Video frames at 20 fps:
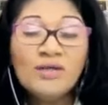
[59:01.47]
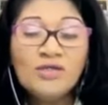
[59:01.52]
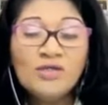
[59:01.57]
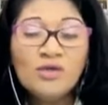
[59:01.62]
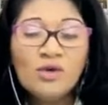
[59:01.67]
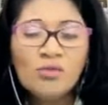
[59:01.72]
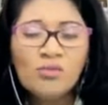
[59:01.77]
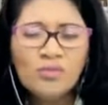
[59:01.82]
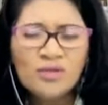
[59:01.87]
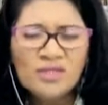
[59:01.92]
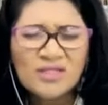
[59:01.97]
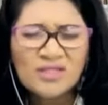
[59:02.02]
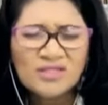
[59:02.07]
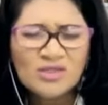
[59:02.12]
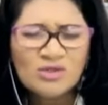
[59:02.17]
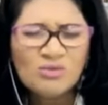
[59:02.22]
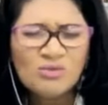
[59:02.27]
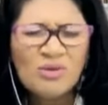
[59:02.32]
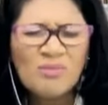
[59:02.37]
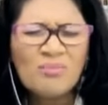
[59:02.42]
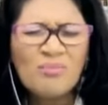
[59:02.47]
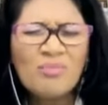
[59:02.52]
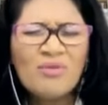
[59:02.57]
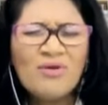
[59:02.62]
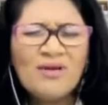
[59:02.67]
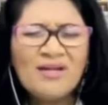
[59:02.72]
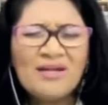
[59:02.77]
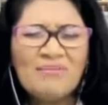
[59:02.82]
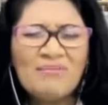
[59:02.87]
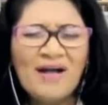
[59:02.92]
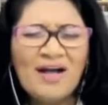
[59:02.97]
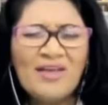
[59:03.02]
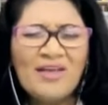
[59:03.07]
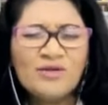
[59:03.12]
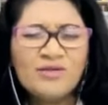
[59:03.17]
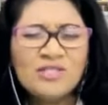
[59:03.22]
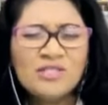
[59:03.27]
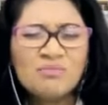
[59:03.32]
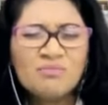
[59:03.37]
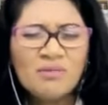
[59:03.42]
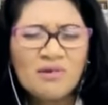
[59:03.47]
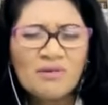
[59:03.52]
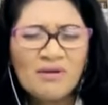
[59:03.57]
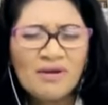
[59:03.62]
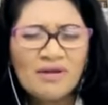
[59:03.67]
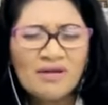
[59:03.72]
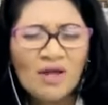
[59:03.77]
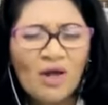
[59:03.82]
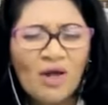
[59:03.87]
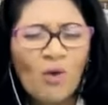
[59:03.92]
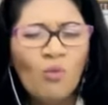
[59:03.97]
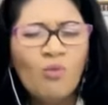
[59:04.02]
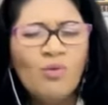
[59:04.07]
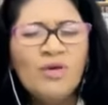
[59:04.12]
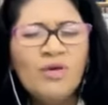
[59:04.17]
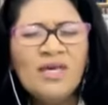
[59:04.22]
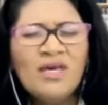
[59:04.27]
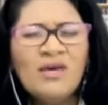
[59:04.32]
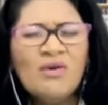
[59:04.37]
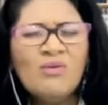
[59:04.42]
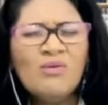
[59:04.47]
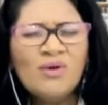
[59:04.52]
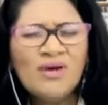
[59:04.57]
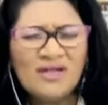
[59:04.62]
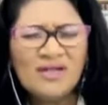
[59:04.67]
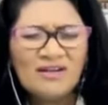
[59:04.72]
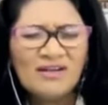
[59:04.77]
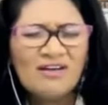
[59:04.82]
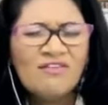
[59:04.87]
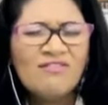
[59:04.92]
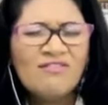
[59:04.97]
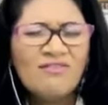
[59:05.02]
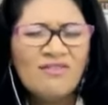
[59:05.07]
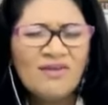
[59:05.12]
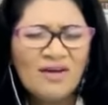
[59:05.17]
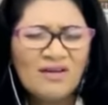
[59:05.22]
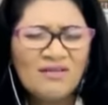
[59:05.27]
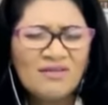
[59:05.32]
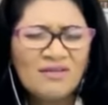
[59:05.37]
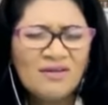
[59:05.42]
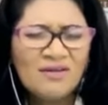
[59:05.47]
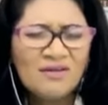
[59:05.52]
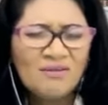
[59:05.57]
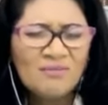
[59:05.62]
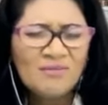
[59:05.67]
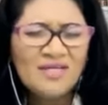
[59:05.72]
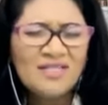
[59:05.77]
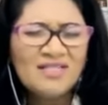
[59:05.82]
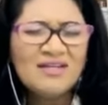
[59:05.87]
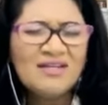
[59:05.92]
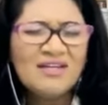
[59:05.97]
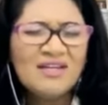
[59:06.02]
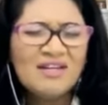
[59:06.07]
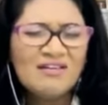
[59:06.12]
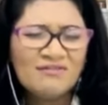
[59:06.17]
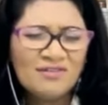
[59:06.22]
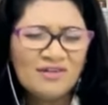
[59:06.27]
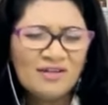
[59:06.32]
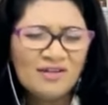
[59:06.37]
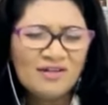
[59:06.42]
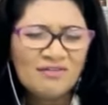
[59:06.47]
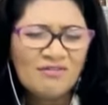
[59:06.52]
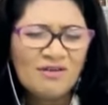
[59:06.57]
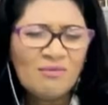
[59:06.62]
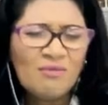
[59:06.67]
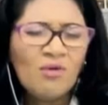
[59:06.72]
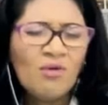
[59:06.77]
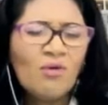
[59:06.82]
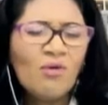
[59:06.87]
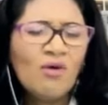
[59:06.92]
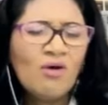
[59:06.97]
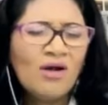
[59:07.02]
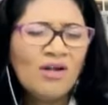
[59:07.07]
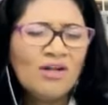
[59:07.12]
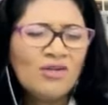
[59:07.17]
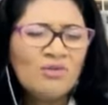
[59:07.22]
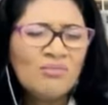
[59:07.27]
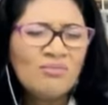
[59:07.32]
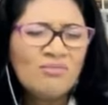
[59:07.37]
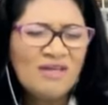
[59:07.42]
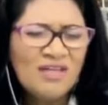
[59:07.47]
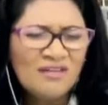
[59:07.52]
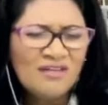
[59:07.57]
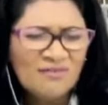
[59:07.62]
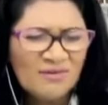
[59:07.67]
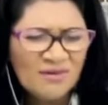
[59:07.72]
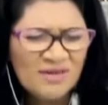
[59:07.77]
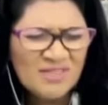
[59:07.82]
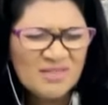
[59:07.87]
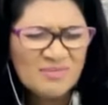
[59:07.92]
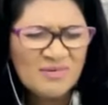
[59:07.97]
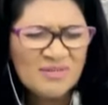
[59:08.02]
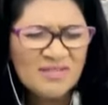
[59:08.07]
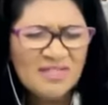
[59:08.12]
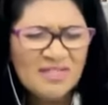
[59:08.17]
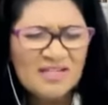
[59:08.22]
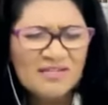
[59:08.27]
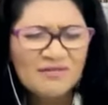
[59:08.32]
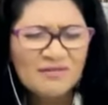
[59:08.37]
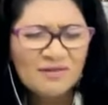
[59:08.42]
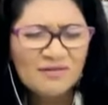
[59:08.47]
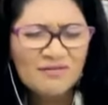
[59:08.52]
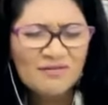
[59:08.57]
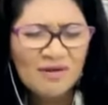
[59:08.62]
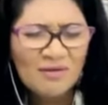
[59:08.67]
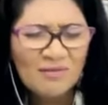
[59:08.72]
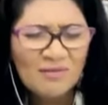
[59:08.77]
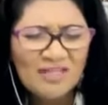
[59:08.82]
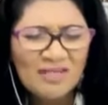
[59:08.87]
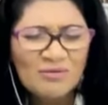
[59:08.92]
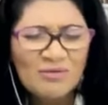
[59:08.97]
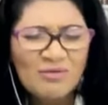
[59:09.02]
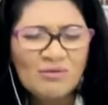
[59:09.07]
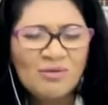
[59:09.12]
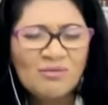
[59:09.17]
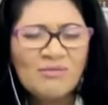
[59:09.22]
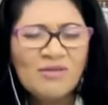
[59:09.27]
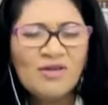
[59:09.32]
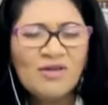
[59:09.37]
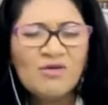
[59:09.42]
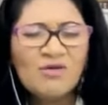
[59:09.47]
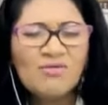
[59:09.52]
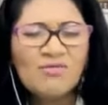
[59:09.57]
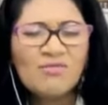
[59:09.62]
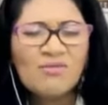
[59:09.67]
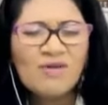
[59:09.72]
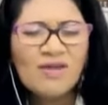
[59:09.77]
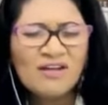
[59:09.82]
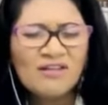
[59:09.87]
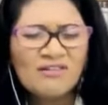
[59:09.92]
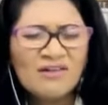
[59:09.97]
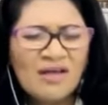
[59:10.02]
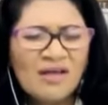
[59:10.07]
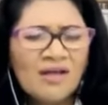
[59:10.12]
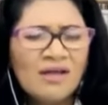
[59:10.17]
and your word. So we pray that by your spirit, we would, Father, be delivered from all you mean for us to be delivered from, and that we would be great